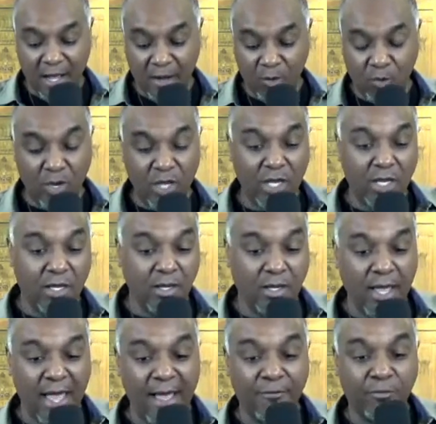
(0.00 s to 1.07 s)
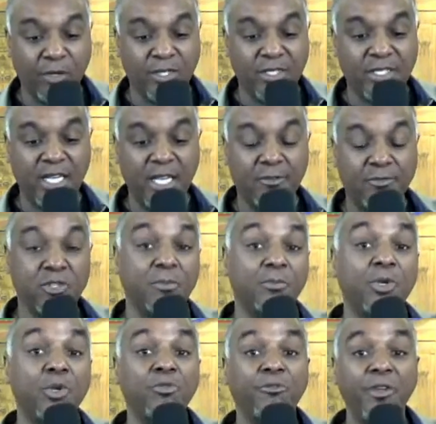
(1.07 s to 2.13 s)
We have received some
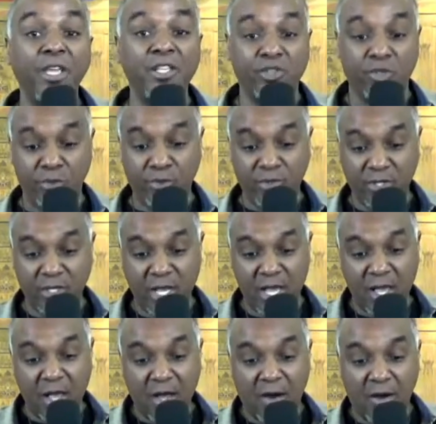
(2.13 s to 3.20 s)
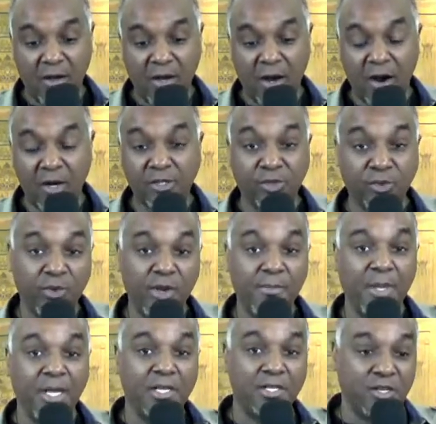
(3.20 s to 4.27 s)
new features on our
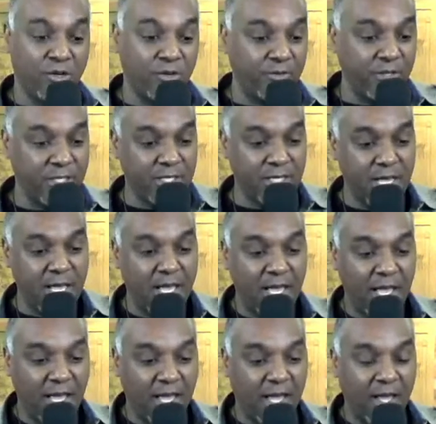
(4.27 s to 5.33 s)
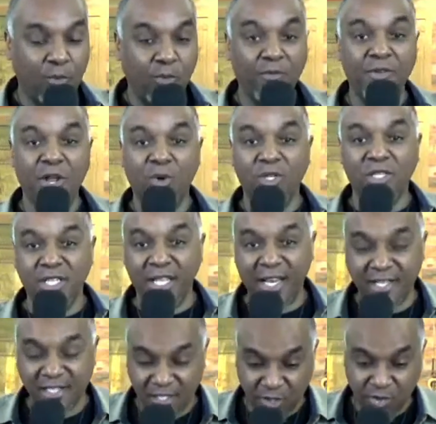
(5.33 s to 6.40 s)
streaming service, and we've noticed that
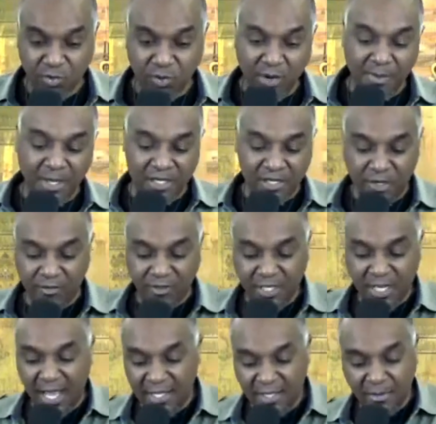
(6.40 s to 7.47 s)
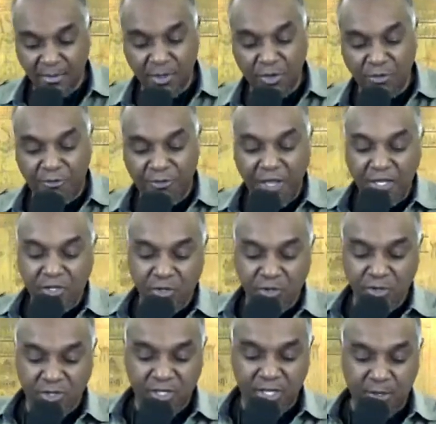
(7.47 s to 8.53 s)
as the streaming service got some new
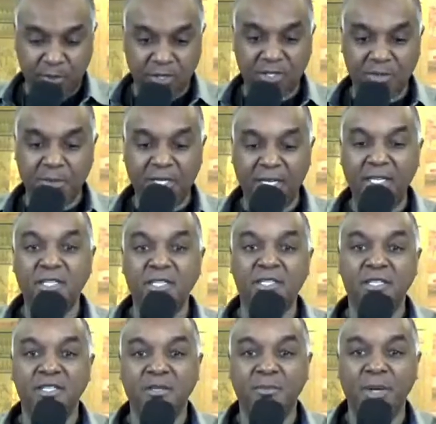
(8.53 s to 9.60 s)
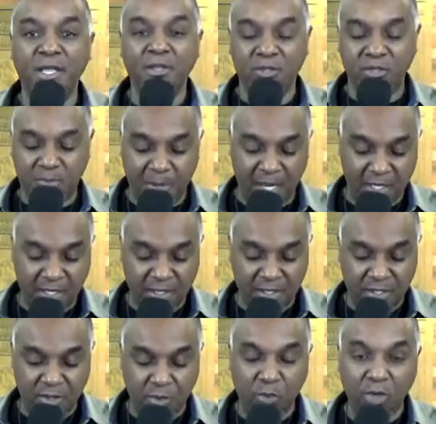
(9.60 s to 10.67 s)
features, there were some glitches in some other
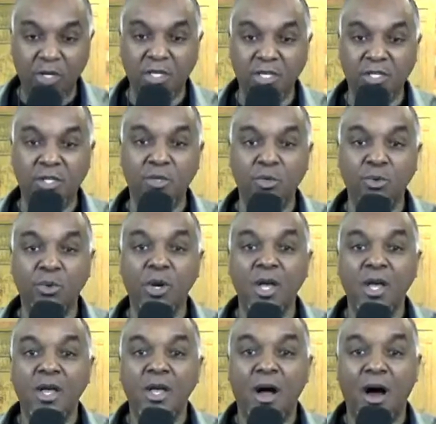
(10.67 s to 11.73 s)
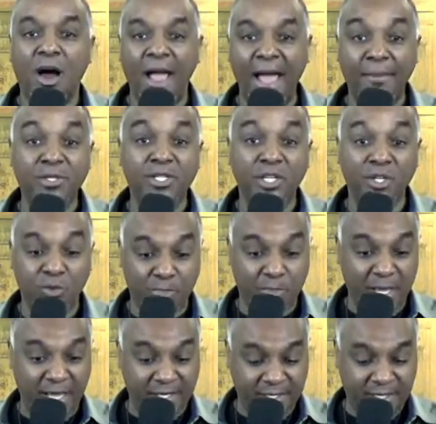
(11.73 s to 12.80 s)
spaces. So we're going to do our absolute
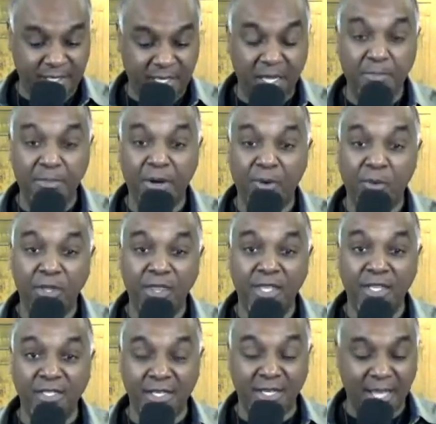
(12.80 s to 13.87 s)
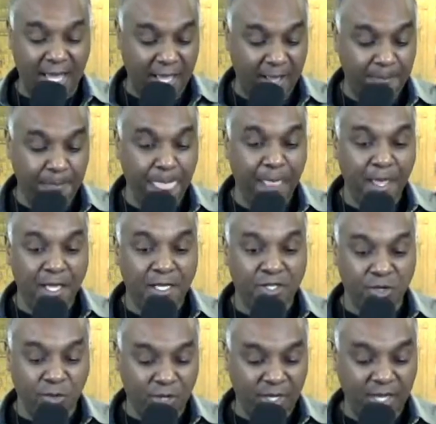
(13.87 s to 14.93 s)
best to keep up with you today.
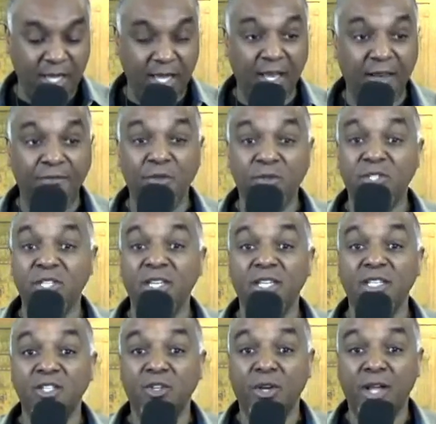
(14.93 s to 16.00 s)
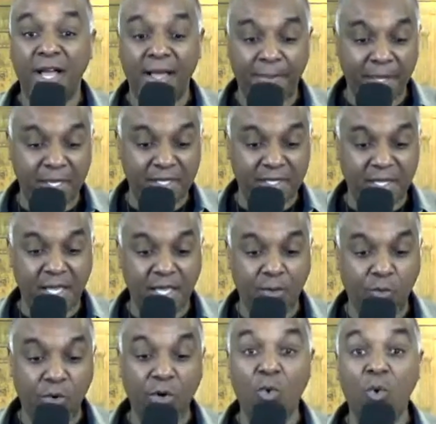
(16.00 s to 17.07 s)
So again, if you send us your comments,
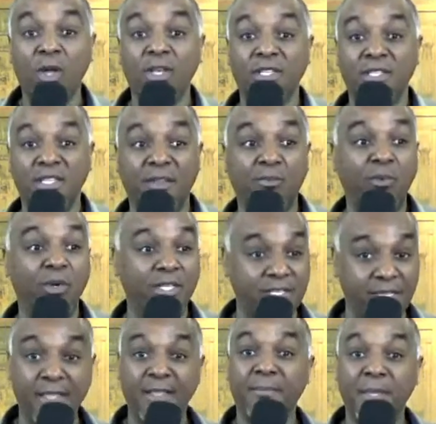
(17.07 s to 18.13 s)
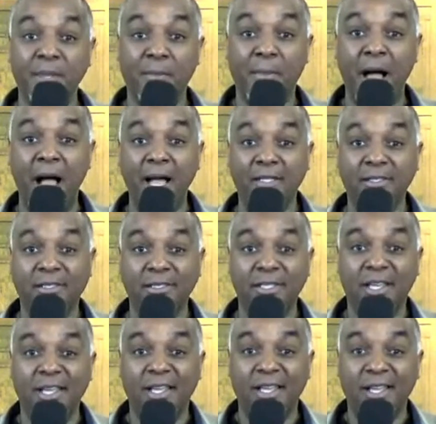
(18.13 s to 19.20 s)
we're going to see if we see them in the box.
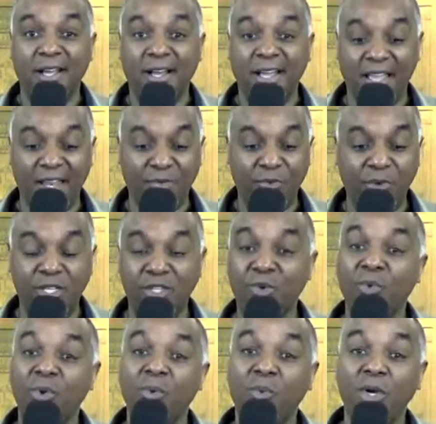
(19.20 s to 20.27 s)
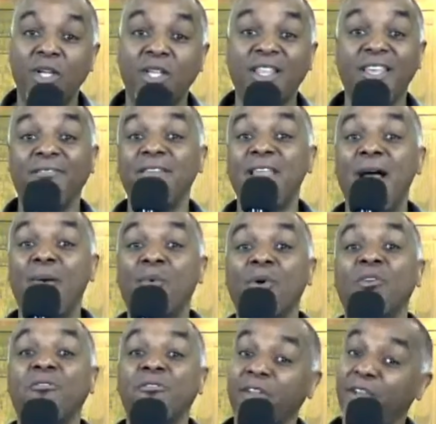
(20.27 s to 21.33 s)
And if we do, we will. If not, we're
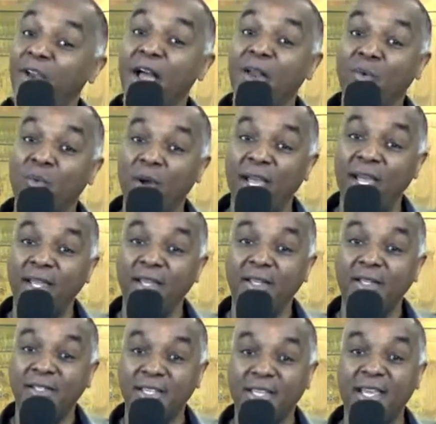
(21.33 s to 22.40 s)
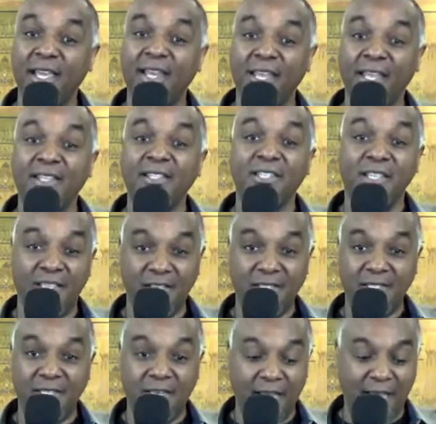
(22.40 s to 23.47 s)
going to figure out a way to get into this
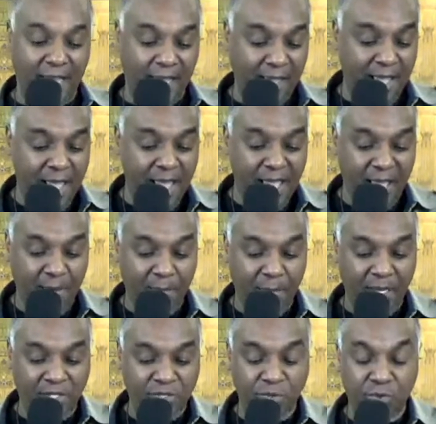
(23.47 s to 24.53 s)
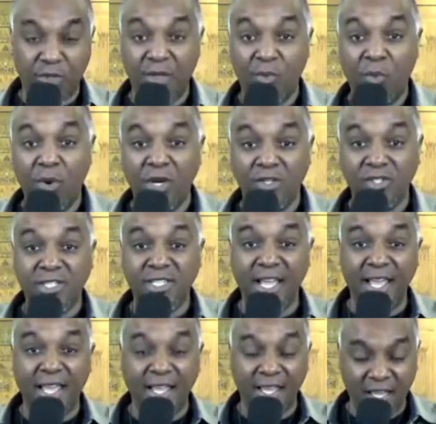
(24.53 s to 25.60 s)
today and make sure that we are
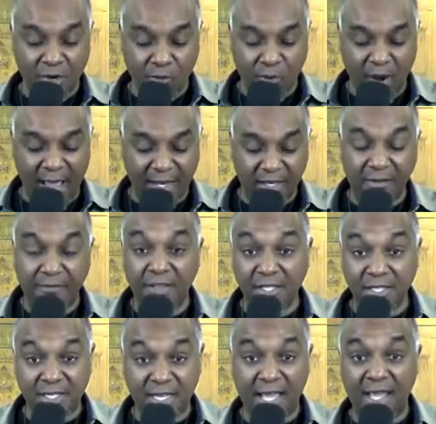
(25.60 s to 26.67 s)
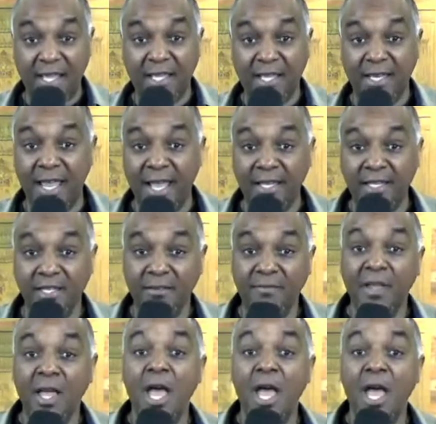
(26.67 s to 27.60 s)
staying interactive and staying connected.